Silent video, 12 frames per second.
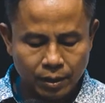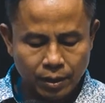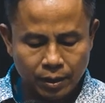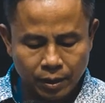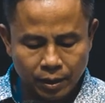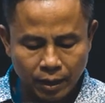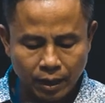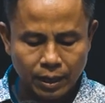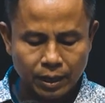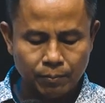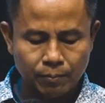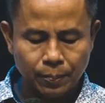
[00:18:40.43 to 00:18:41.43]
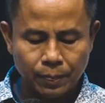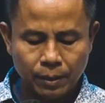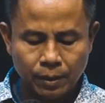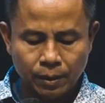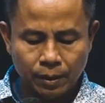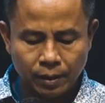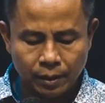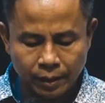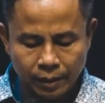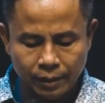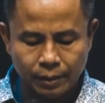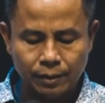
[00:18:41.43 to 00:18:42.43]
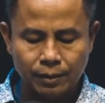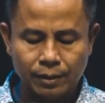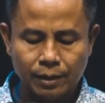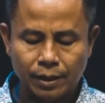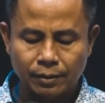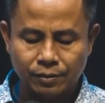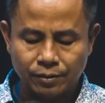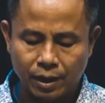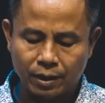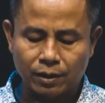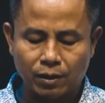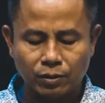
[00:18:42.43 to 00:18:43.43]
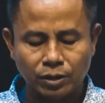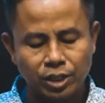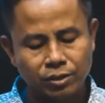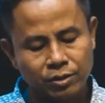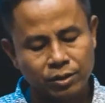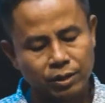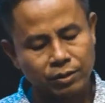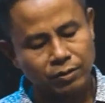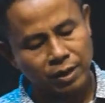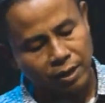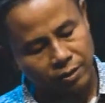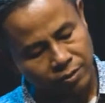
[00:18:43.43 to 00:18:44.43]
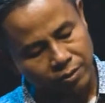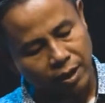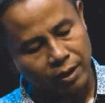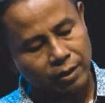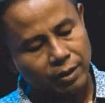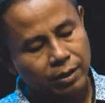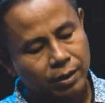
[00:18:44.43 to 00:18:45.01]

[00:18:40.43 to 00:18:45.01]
he climbed a hill and sat down. Jesus get to the other side,